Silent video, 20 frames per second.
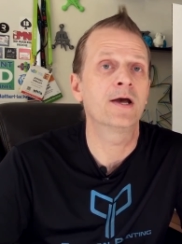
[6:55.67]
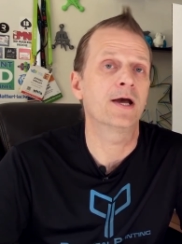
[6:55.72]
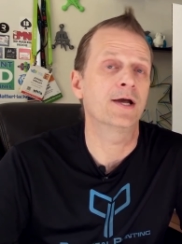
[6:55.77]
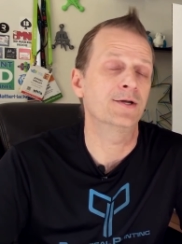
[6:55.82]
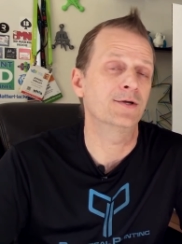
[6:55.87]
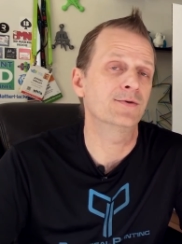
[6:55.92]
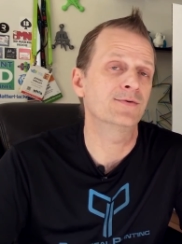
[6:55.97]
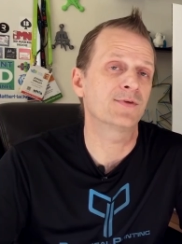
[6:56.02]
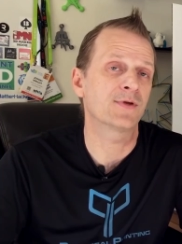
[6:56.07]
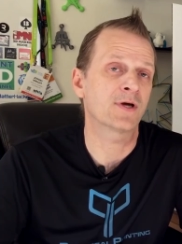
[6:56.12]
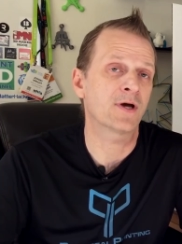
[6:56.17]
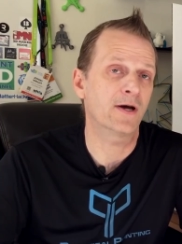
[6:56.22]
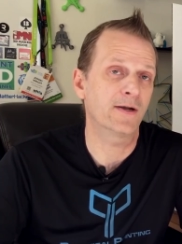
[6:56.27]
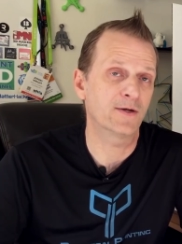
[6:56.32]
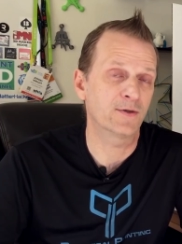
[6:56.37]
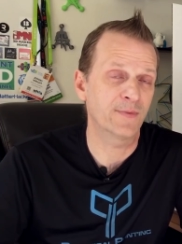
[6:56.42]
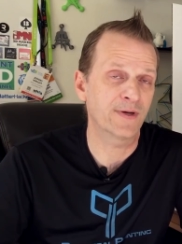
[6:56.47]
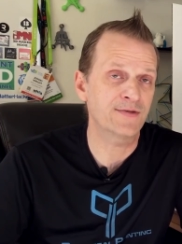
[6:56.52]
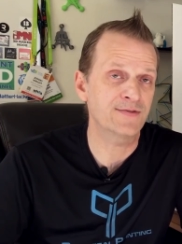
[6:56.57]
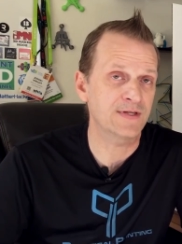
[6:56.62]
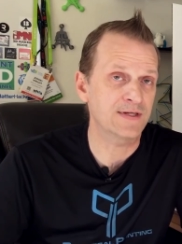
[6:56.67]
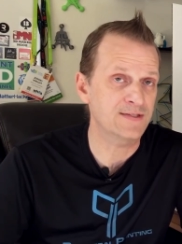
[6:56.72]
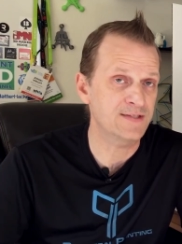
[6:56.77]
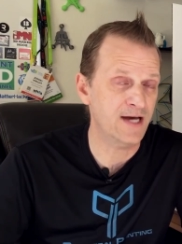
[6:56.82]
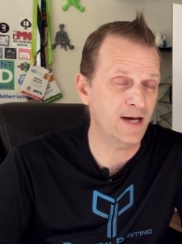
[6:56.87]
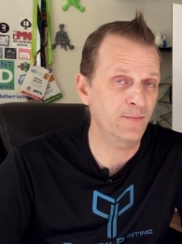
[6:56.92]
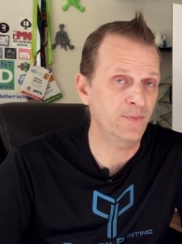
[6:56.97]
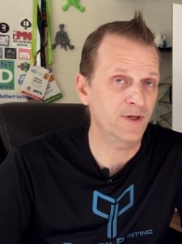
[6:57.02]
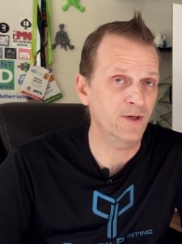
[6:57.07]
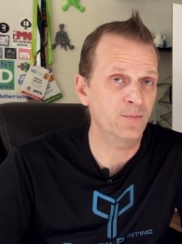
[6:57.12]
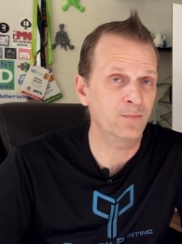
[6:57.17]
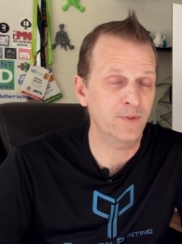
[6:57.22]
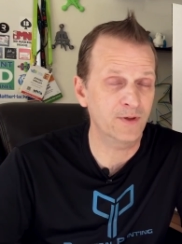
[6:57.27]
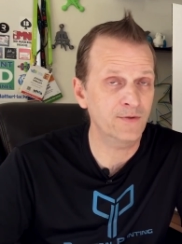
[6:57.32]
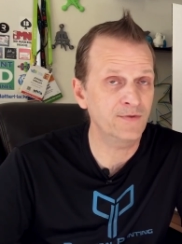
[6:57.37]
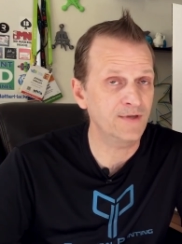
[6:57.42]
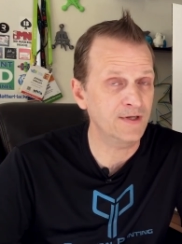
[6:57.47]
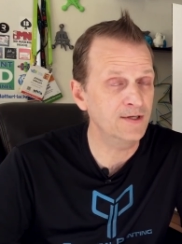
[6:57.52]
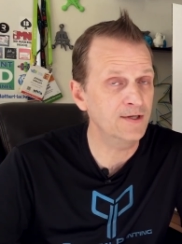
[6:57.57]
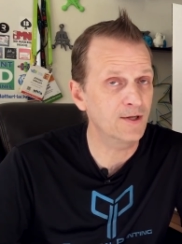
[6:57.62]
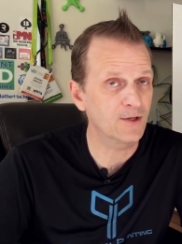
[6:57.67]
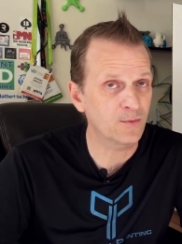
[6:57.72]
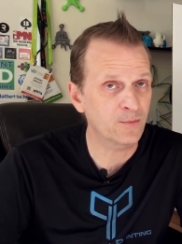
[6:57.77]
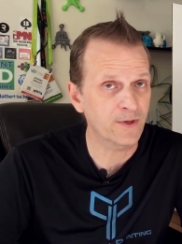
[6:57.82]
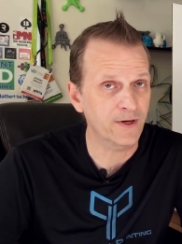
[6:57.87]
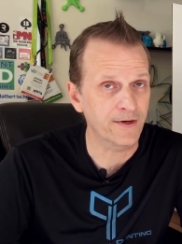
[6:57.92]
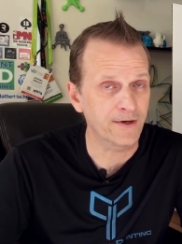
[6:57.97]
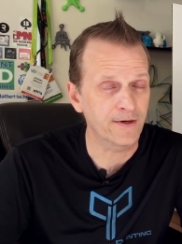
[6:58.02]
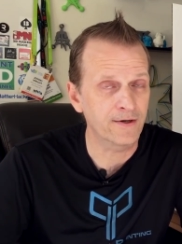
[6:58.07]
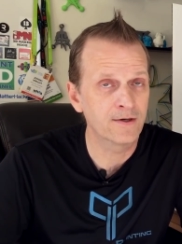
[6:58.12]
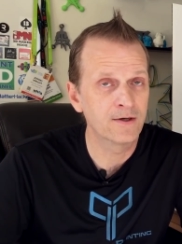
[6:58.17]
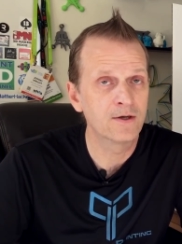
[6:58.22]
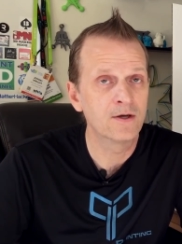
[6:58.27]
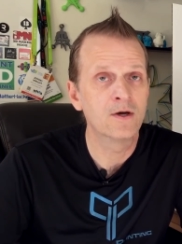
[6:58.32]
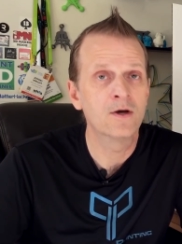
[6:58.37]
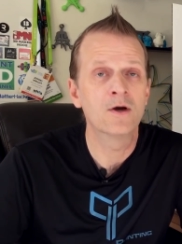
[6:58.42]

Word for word: and use the color mixing template built into the printer.